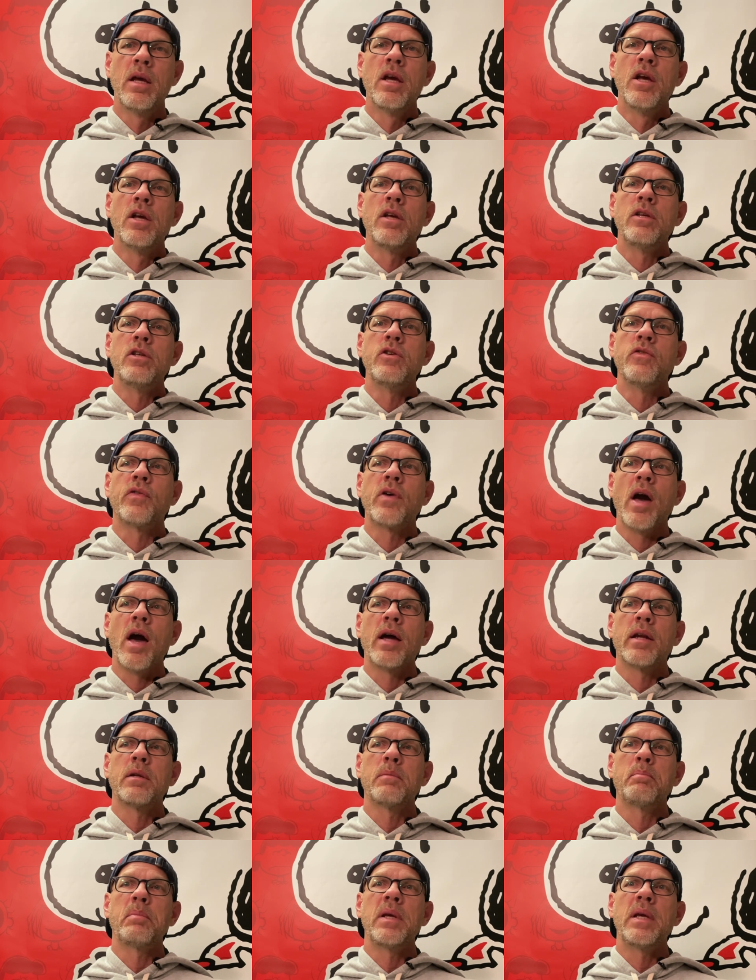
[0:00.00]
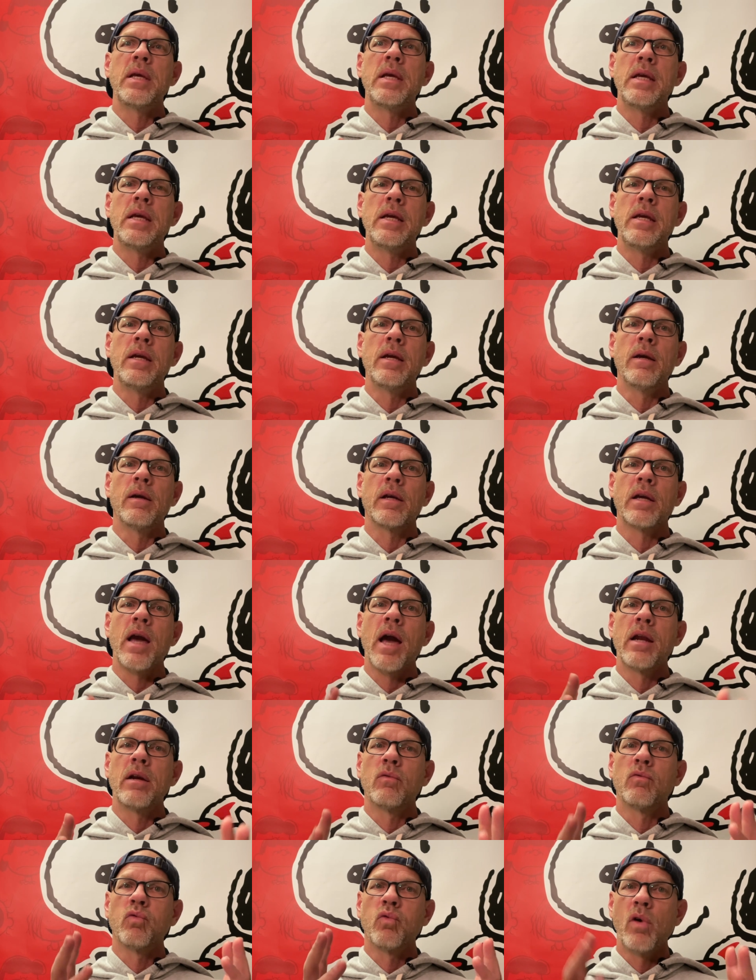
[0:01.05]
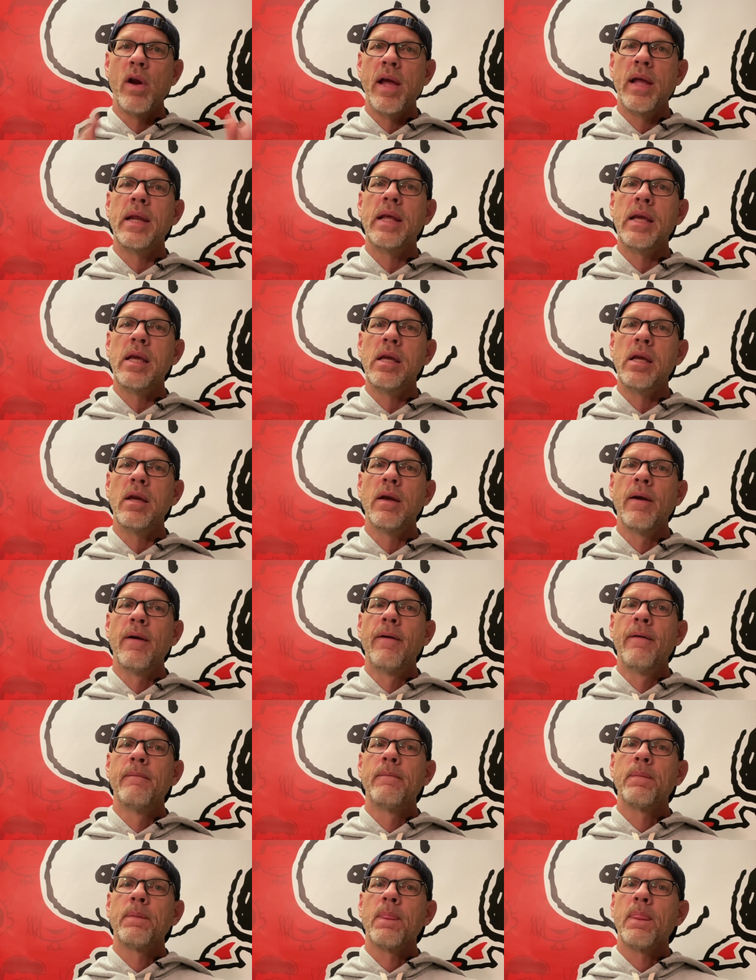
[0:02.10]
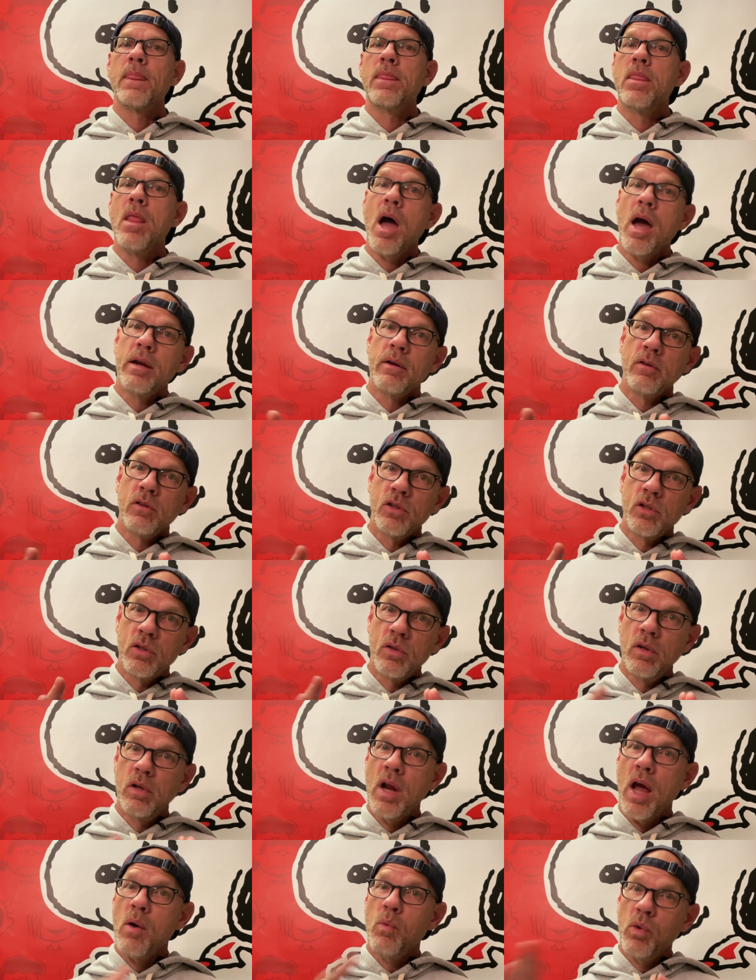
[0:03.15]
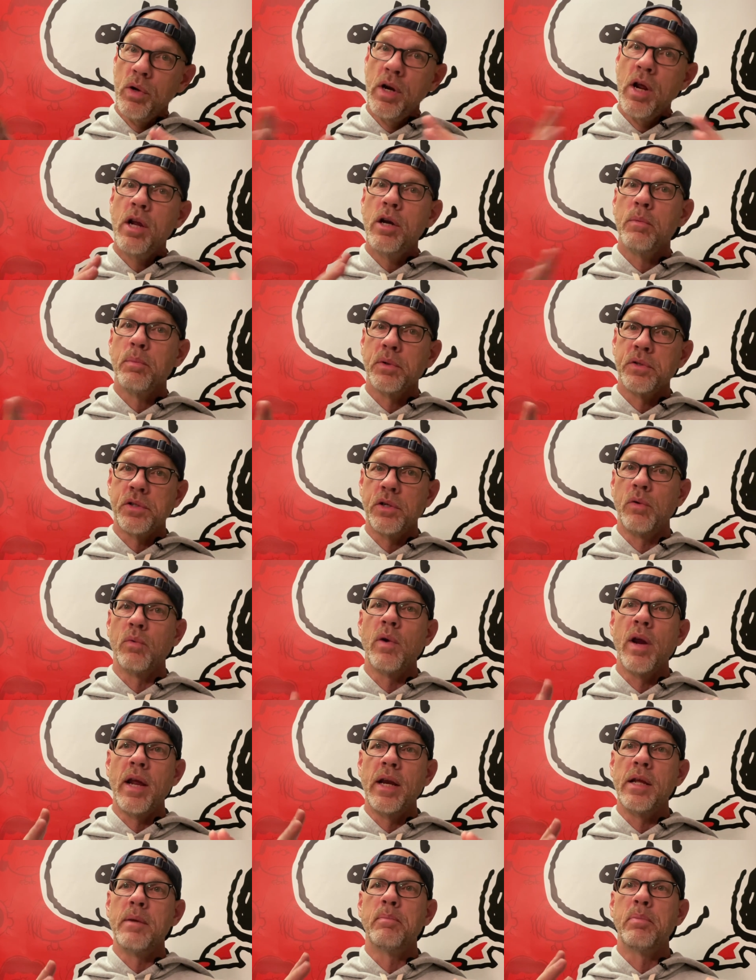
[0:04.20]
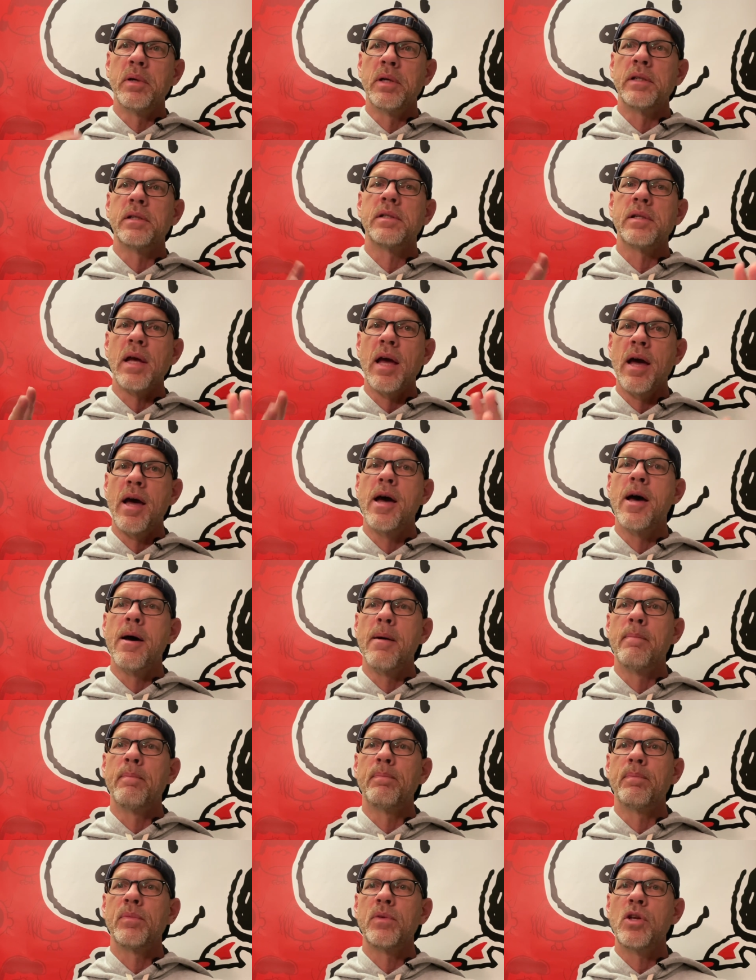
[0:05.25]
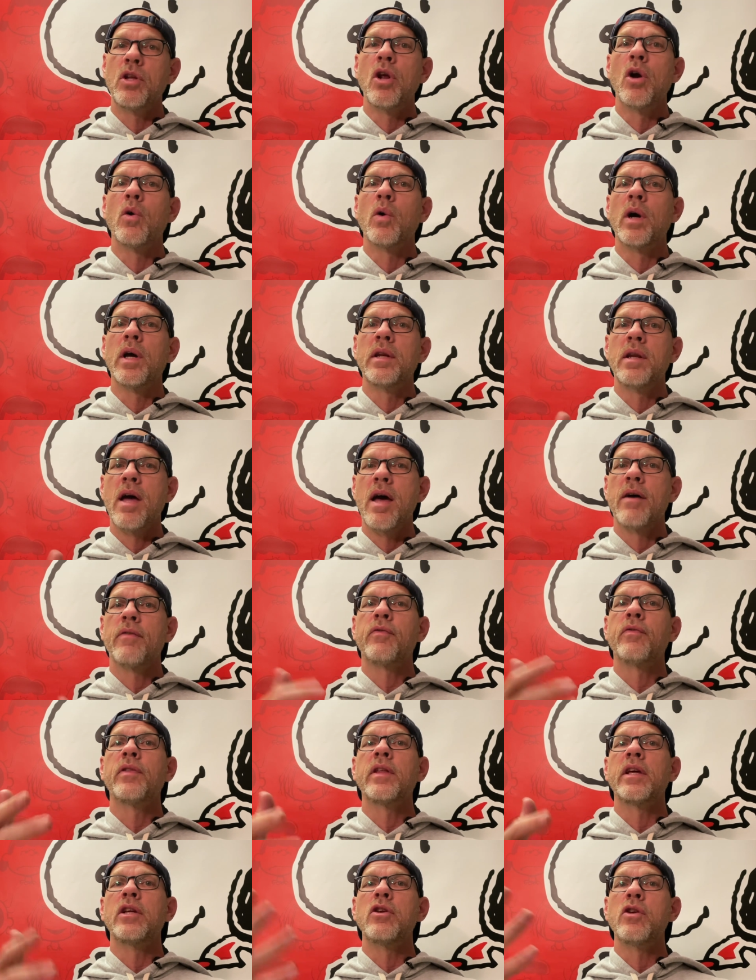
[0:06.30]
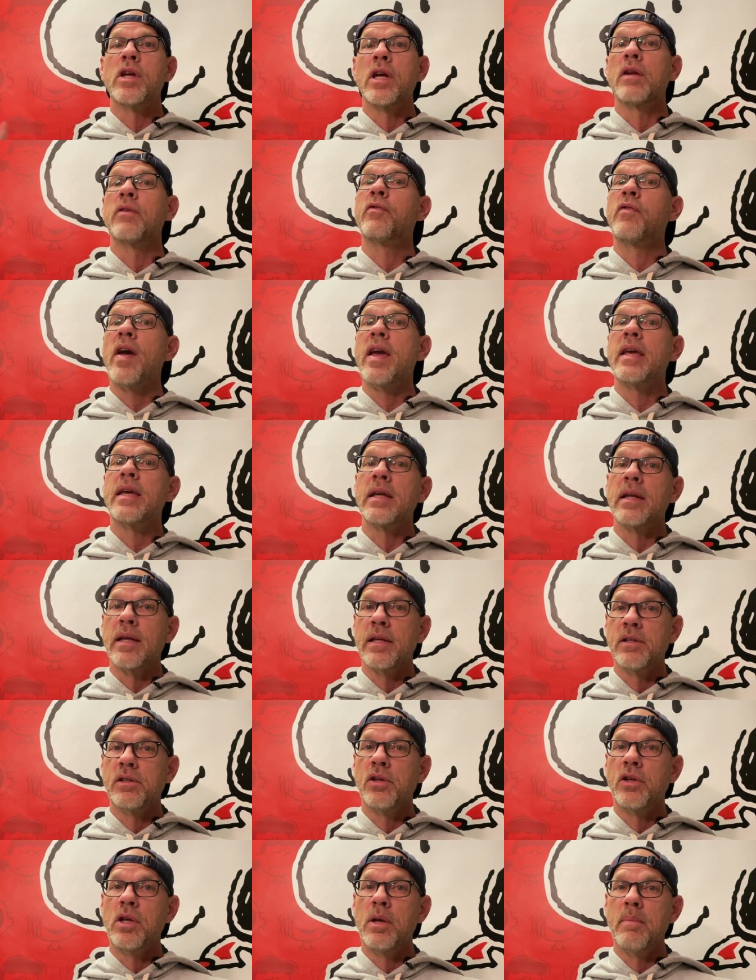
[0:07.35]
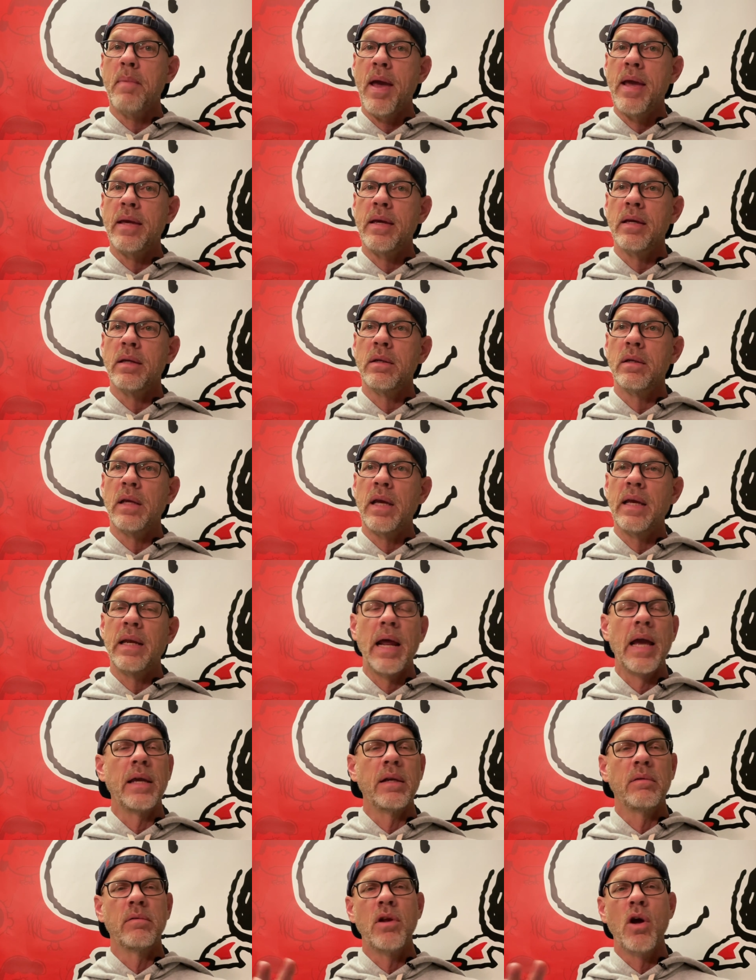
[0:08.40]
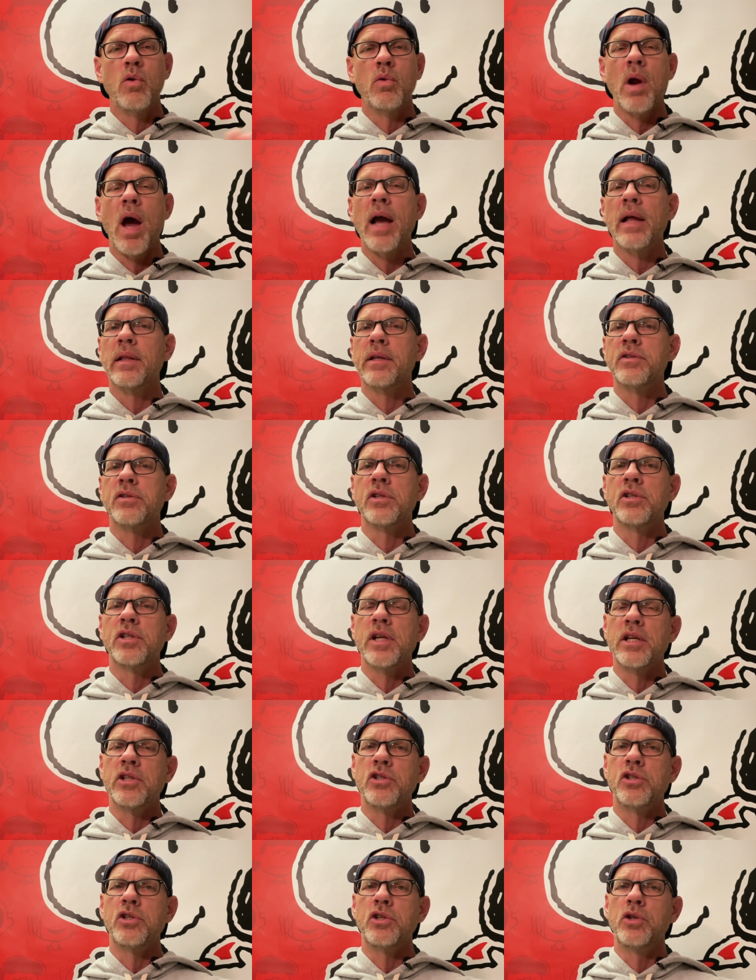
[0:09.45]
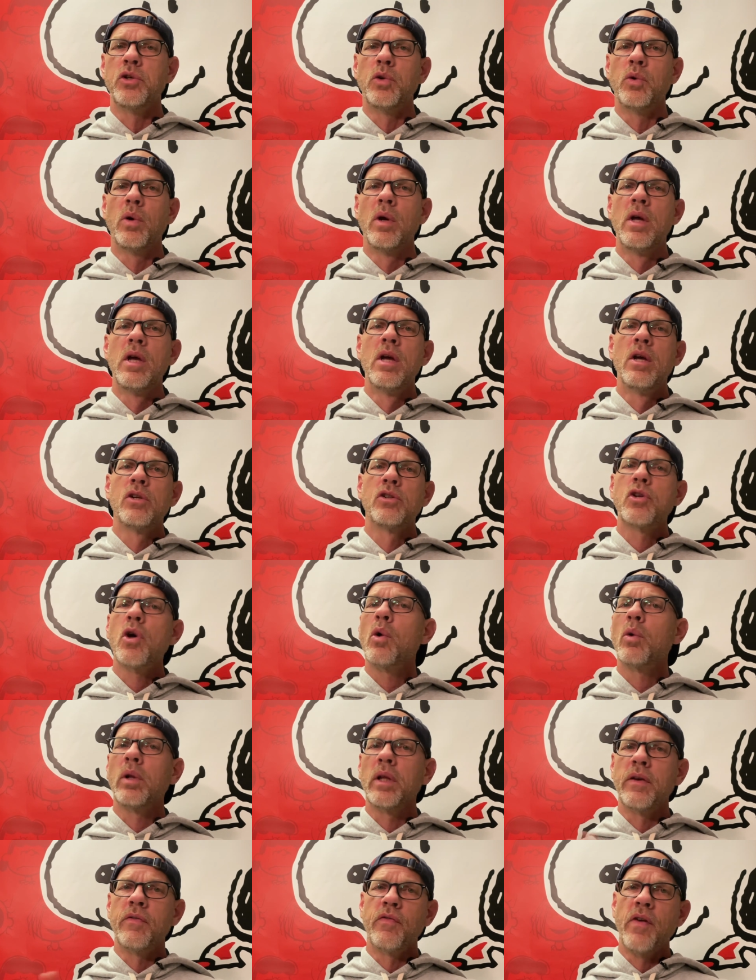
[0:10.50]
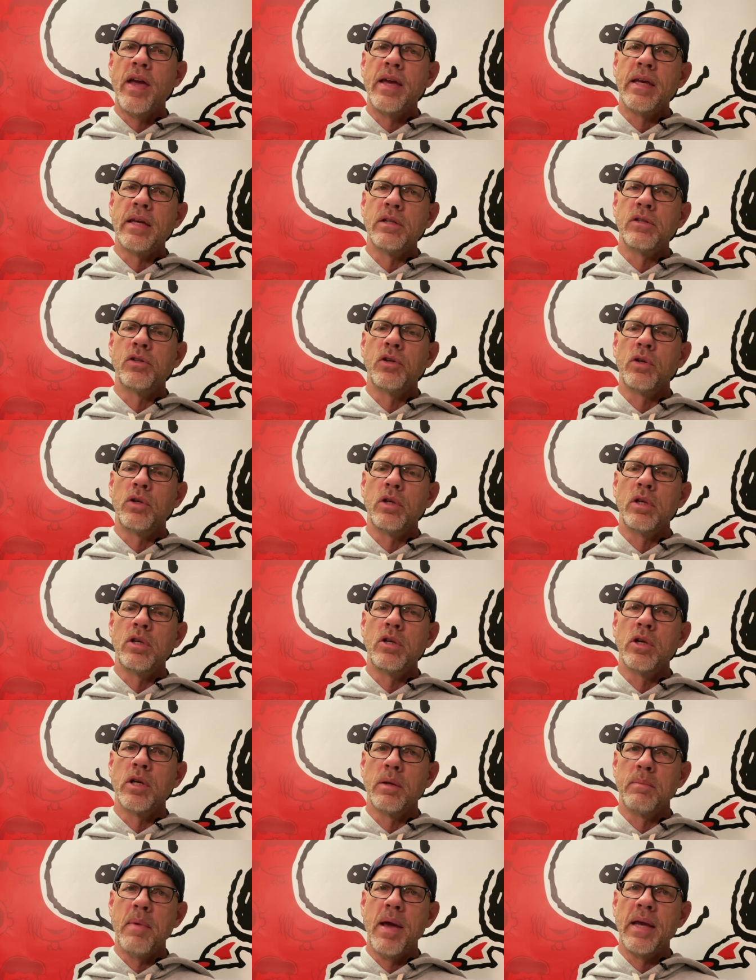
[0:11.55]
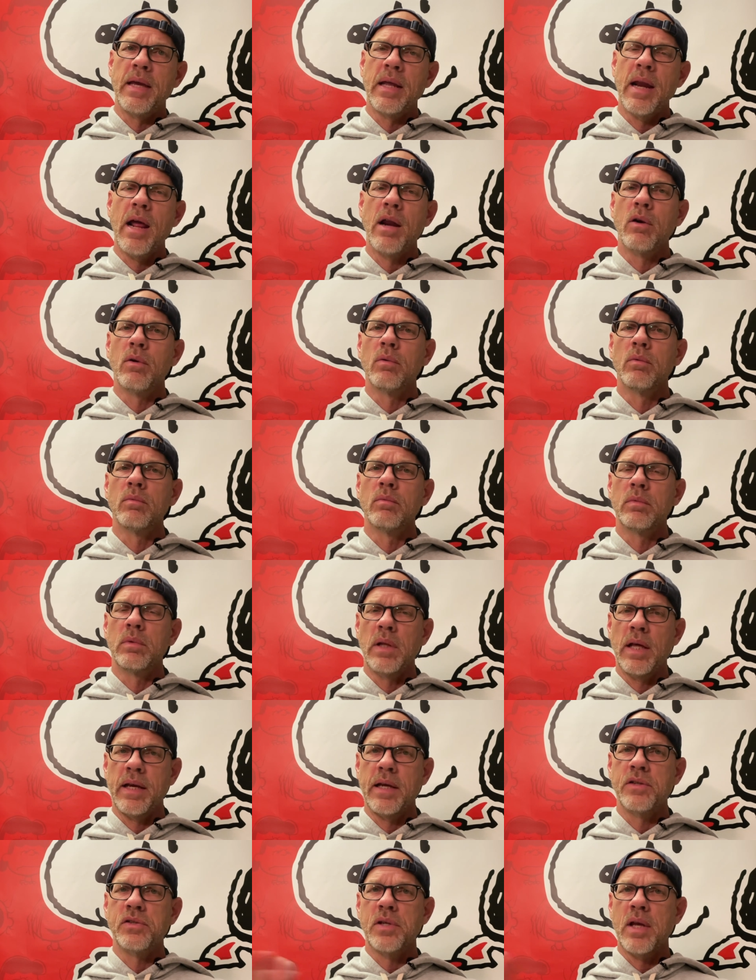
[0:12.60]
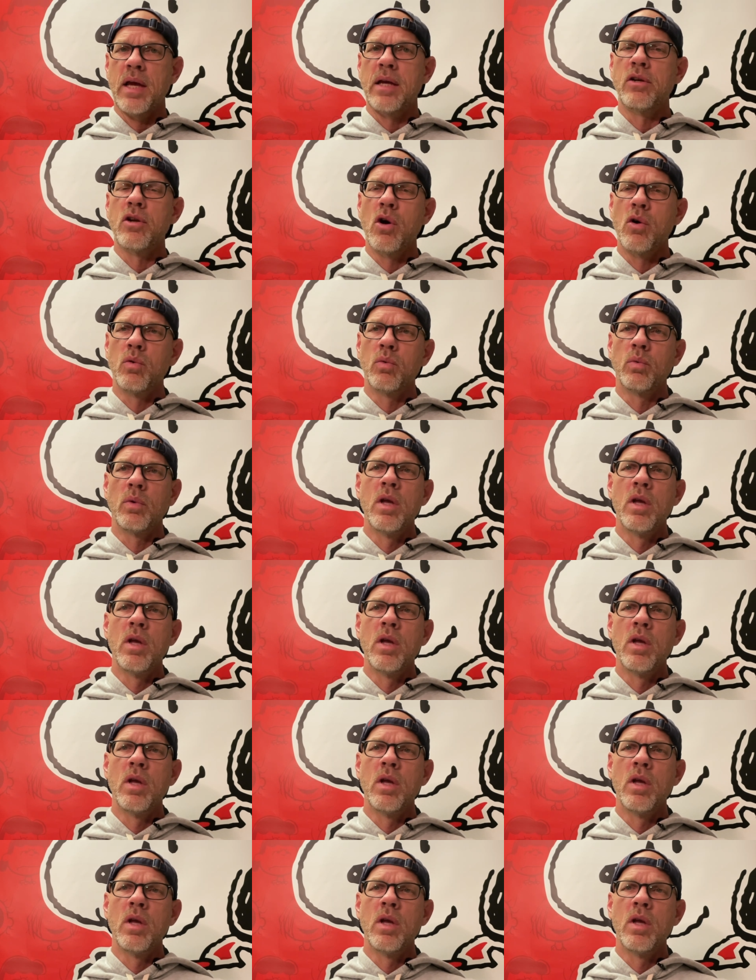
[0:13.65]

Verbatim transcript: You've got to be kind of ready, not not 100% ready, but um, you know enough that you can fake it until you make it. And I don't highly suggest you totally fake it until you can make it. I don't like I say don't